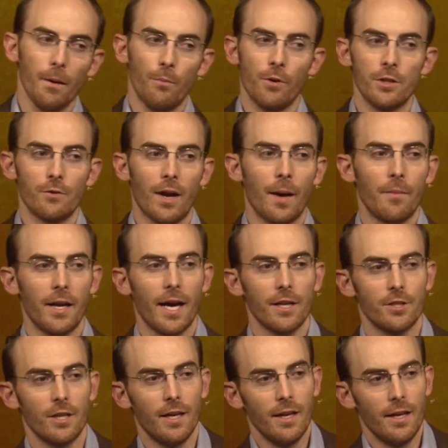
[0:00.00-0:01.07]
Prince
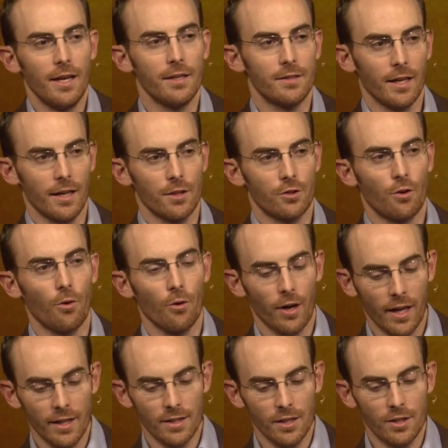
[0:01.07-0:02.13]
Rabadash is in his court
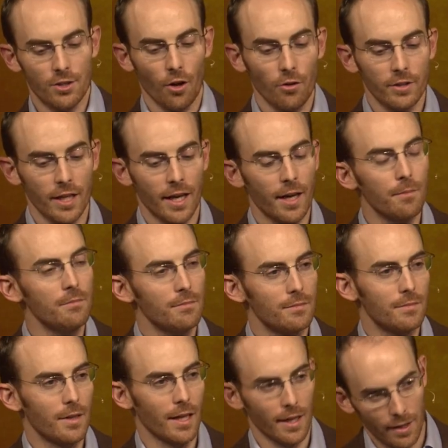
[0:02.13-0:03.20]
and is insulting him,
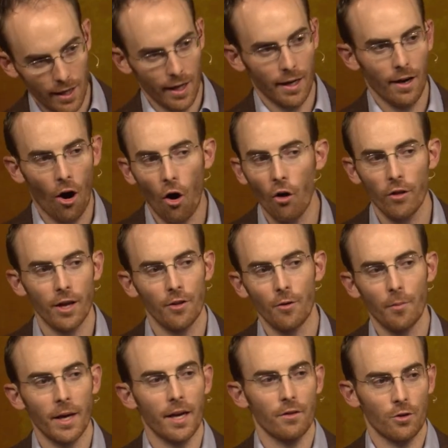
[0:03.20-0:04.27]
and, he, and all the other
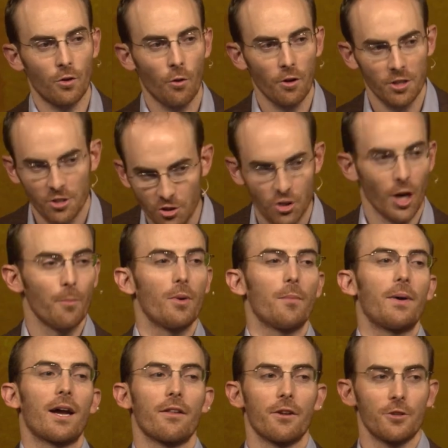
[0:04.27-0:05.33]
men in the courts jump up
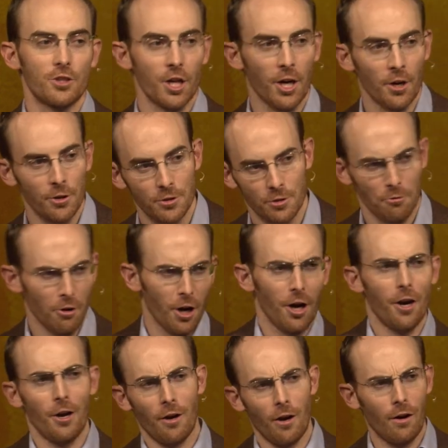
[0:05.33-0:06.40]
out of their chairs and,
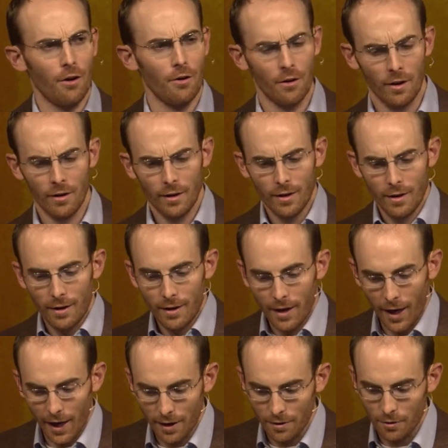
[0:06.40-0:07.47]
hey, oh!
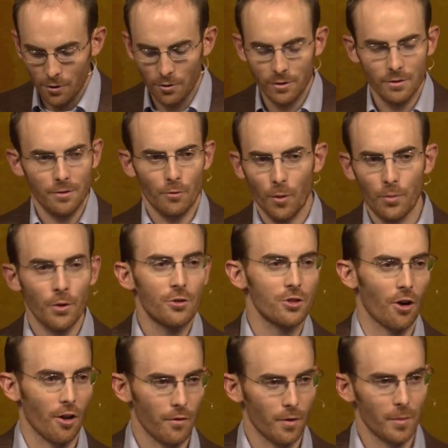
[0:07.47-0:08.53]
And Lune rebukes
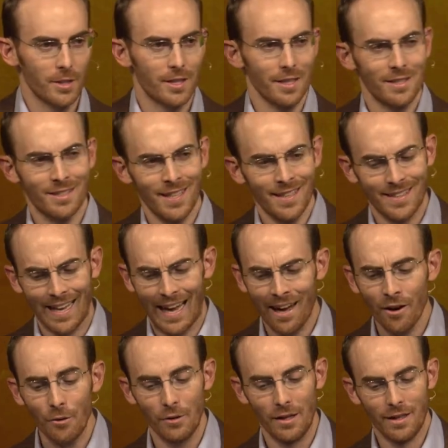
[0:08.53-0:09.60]
all of them and says, sit
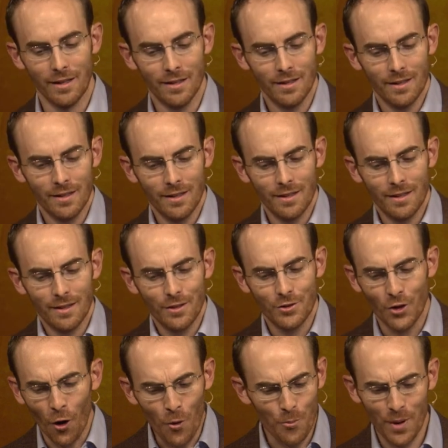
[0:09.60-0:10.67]
down.
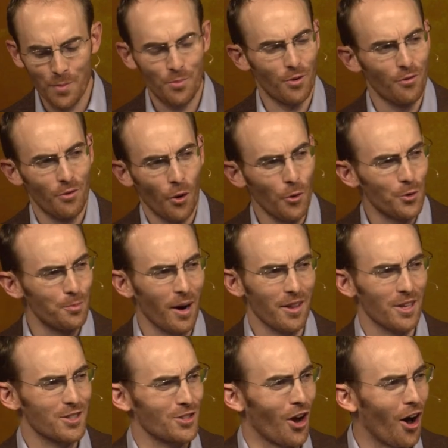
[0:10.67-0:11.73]
Don't be provoked by
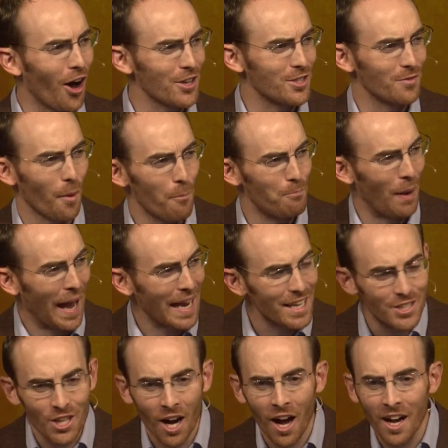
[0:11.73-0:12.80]
the taunt of a
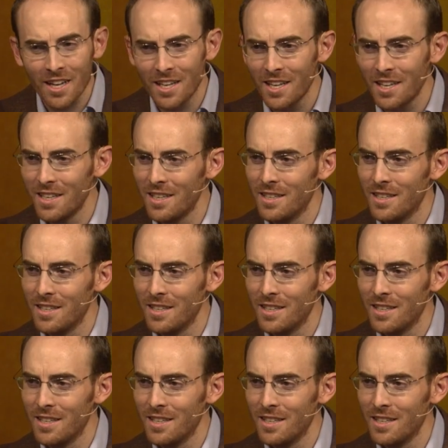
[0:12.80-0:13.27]
peacock.